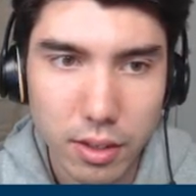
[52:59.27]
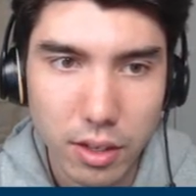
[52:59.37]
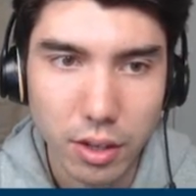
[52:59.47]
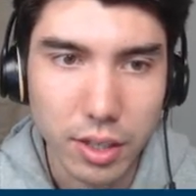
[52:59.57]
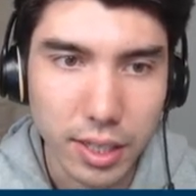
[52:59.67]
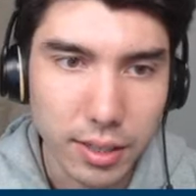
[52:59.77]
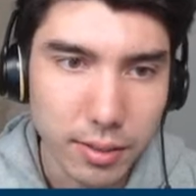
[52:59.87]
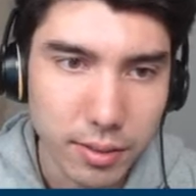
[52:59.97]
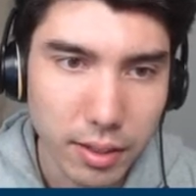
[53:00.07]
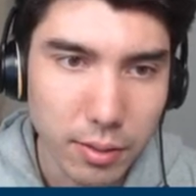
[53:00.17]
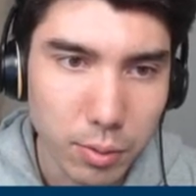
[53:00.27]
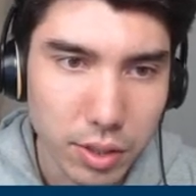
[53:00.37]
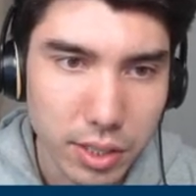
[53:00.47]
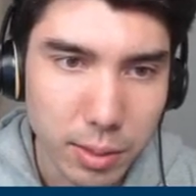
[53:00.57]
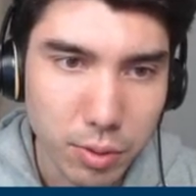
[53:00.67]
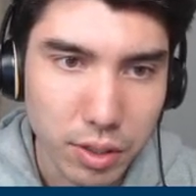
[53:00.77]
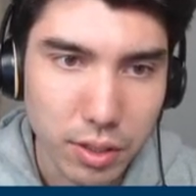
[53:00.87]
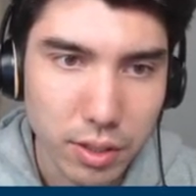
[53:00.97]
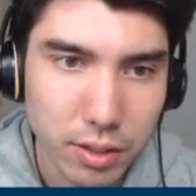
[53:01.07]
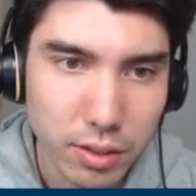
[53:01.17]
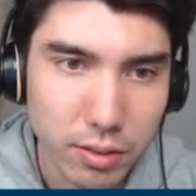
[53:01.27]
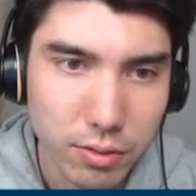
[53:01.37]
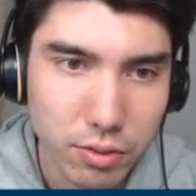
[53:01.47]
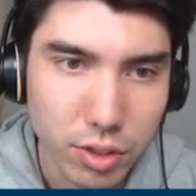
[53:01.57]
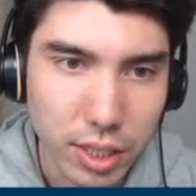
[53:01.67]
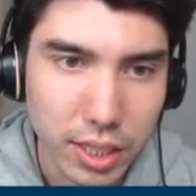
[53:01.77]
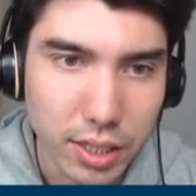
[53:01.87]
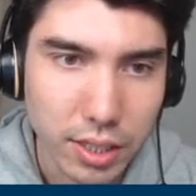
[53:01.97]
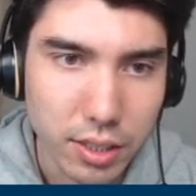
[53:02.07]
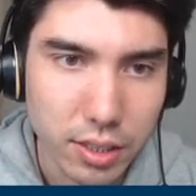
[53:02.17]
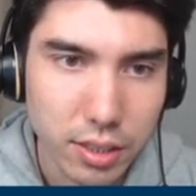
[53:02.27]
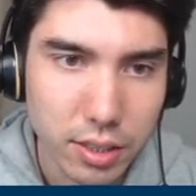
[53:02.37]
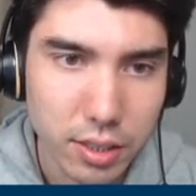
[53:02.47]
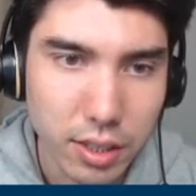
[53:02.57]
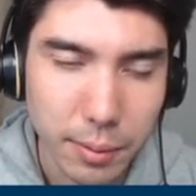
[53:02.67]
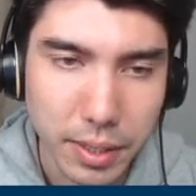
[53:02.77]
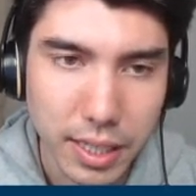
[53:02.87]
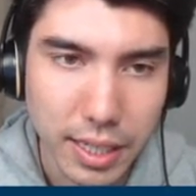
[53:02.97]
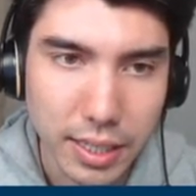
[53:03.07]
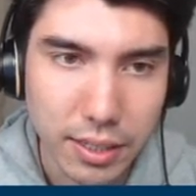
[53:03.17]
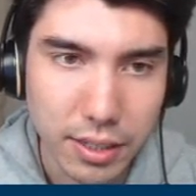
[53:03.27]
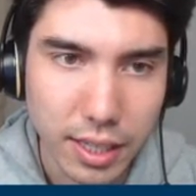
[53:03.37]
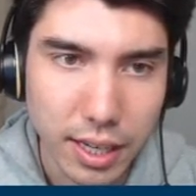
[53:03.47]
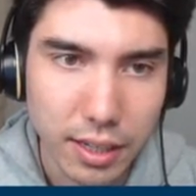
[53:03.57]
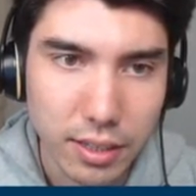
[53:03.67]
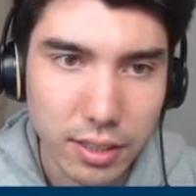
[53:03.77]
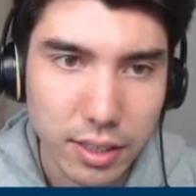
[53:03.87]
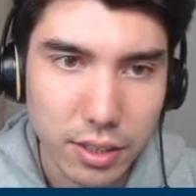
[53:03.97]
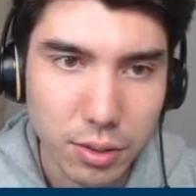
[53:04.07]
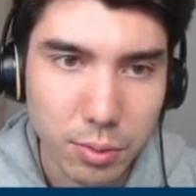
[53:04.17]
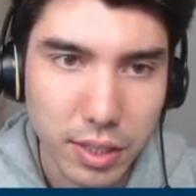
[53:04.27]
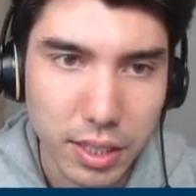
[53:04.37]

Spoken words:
okay, what's up with rook here? I mean, knight here. Yeah, can you win